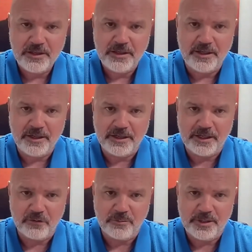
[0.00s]
in
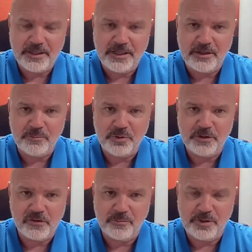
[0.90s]
government and
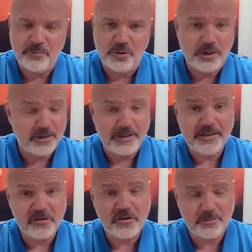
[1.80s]
put some people in, and they
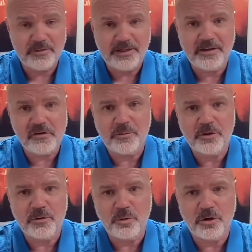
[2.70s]
did some
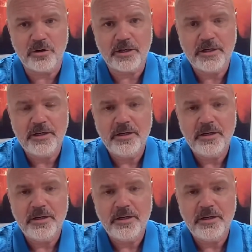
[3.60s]
good work.